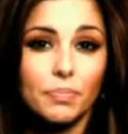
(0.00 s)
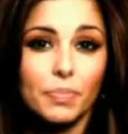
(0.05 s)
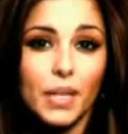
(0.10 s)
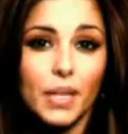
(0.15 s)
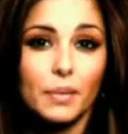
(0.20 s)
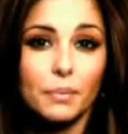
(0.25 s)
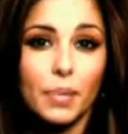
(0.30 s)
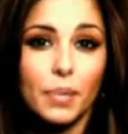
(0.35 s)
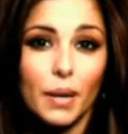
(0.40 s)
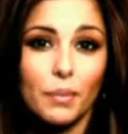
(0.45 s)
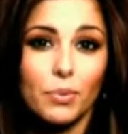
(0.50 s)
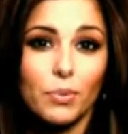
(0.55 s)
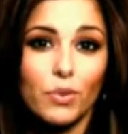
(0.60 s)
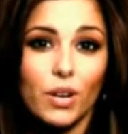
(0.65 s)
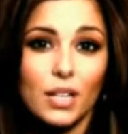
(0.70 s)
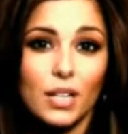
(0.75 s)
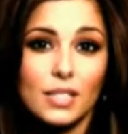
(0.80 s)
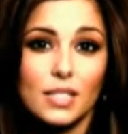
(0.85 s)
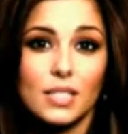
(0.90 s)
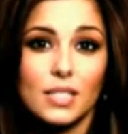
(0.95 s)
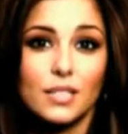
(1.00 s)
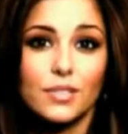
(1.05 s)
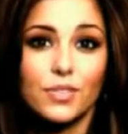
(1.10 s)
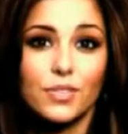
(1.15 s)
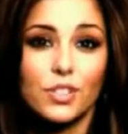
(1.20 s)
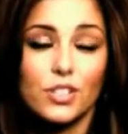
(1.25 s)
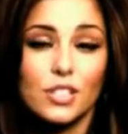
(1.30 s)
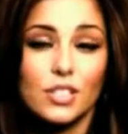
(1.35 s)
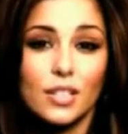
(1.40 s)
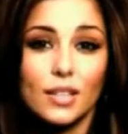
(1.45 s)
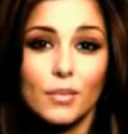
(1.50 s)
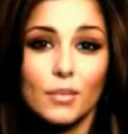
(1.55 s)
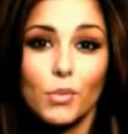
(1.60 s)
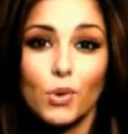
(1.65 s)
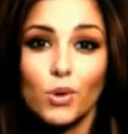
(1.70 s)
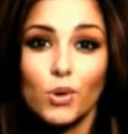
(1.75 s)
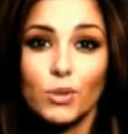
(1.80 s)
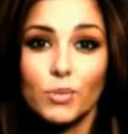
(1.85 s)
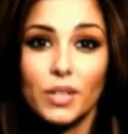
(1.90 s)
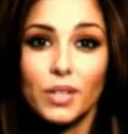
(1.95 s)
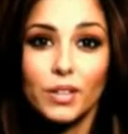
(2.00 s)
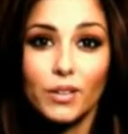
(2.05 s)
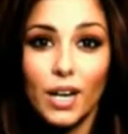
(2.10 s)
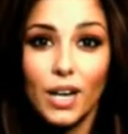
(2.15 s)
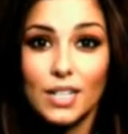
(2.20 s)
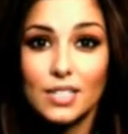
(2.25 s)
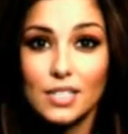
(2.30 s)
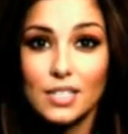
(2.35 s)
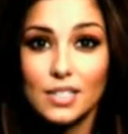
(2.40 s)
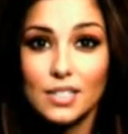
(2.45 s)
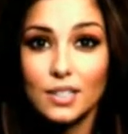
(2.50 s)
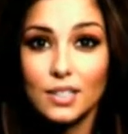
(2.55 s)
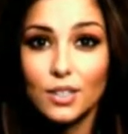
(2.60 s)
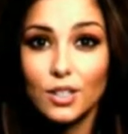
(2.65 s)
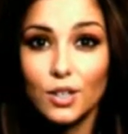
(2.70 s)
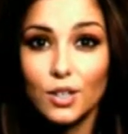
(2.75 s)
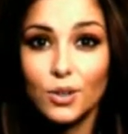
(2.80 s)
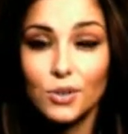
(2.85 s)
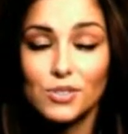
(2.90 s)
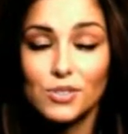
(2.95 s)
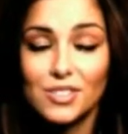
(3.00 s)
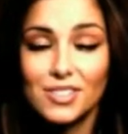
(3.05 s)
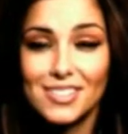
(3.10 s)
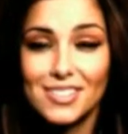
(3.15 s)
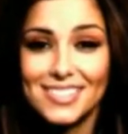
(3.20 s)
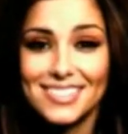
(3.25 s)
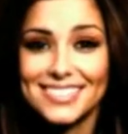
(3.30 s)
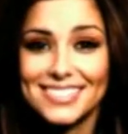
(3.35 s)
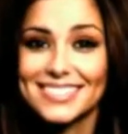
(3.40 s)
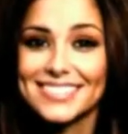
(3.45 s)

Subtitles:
being paparazzi'd first thing in the morning when your eyes are still closed.